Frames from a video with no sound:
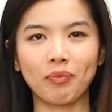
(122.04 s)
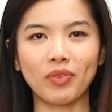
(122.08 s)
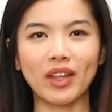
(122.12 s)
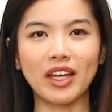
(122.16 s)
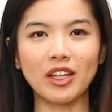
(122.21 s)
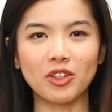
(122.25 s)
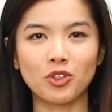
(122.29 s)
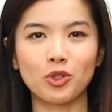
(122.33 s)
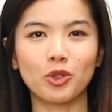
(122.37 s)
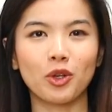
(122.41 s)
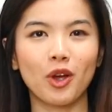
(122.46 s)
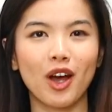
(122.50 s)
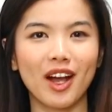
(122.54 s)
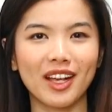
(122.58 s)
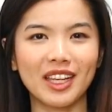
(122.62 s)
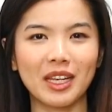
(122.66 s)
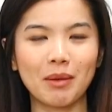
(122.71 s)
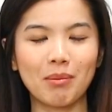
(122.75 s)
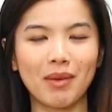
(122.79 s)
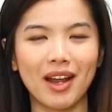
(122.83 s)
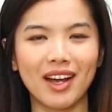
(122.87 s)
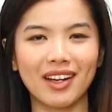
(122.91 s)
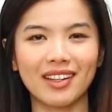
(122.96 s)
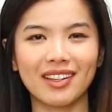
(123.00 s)
into your
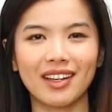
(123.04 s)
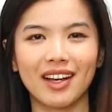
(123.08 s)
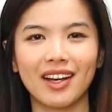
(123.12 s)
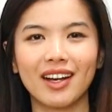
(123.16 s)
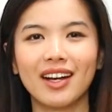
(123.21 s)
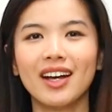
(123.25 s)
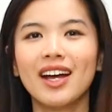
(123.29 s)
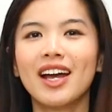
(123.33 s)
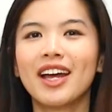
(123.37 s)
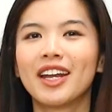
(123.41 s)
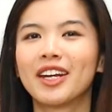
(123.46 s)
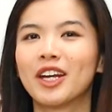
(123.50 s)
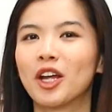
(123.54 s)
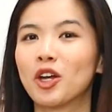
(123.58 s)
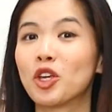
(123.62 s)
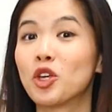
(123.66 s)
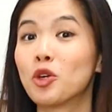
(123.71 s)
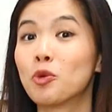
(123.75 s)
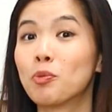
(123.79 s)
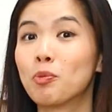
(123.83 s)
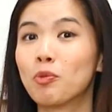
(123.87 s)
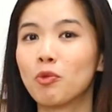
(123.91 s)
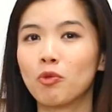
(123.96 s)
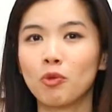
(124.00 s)
asam laksa. Now
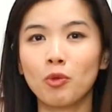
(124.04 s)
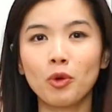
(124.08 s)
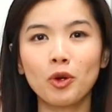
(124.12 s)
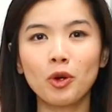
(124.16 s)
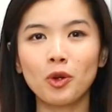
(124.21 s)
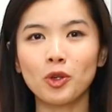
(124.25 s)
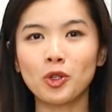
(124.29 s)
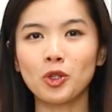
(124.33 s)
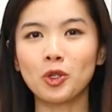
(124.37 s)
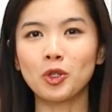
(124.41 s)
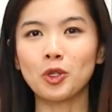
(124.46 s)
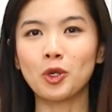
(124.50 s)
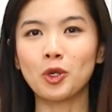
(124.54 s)
you would also